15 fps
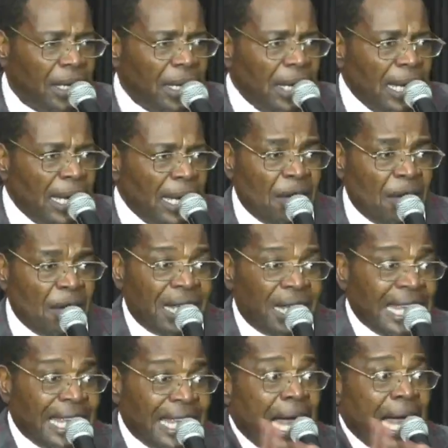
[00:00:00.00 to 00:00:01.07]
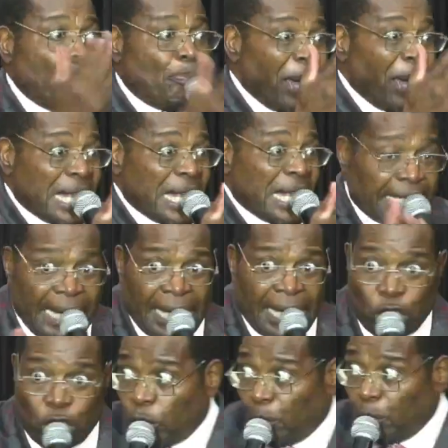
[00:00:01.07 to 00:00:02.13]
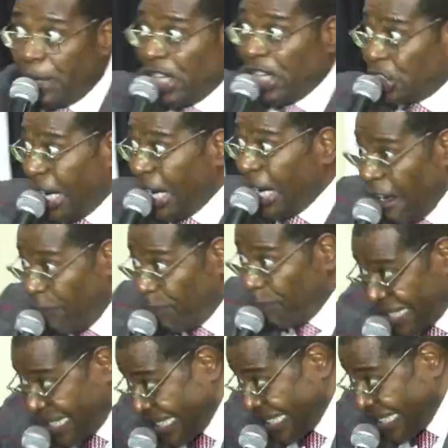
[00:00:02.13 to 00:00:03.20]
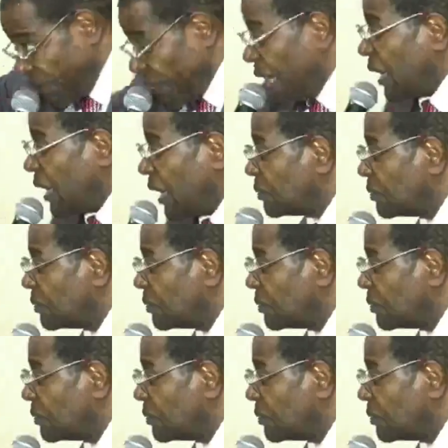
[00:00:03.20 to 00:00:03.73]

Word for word: Every young person should be in church half past seven.